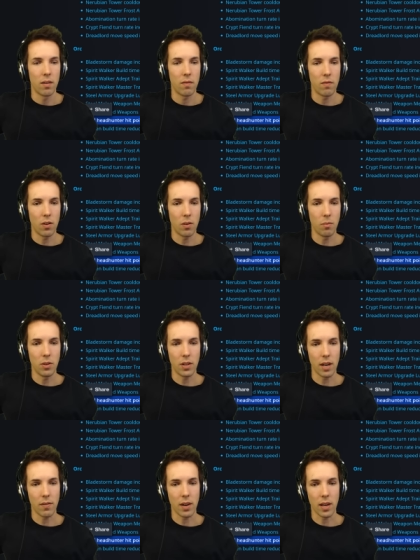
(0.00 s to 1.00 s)
from
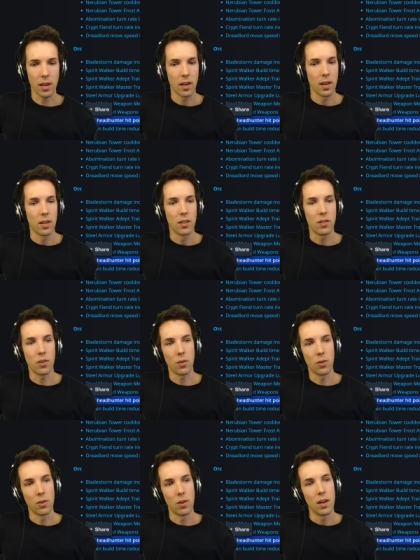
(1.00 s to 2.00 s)
Moldavia
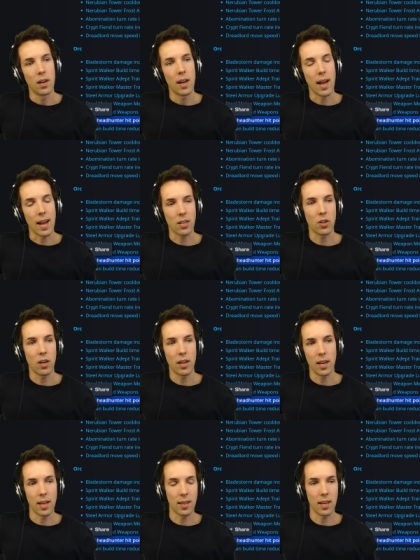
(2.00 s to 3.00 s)
to actually
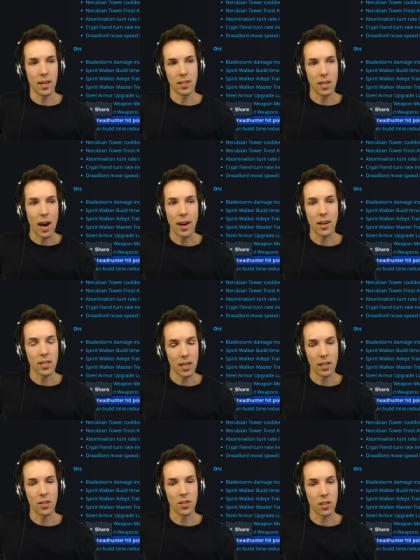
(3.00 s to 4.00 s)
get the entire
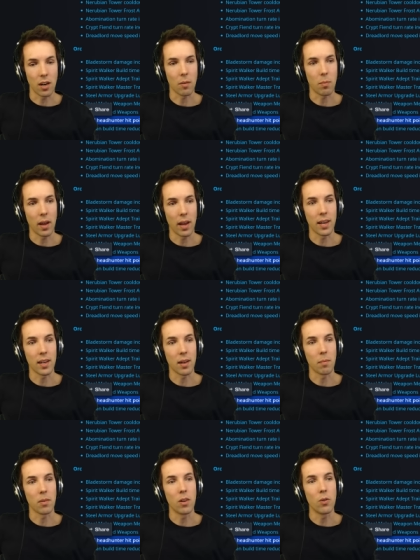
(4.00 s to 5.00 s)
scene to start playing
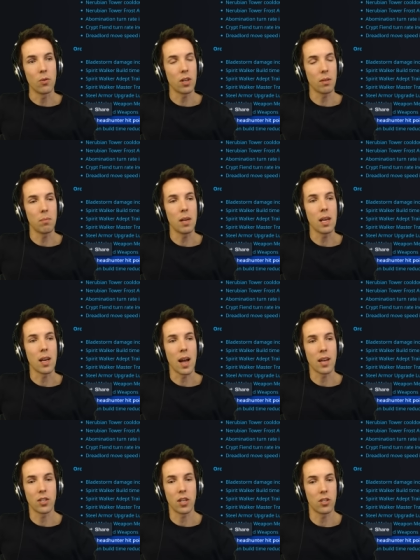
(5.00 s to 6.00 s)
them using me
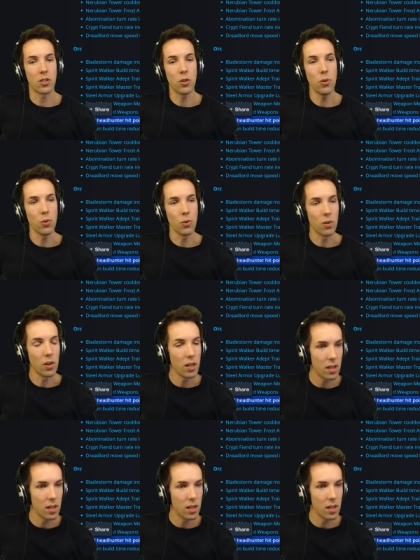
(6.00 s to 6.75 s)
as his tool.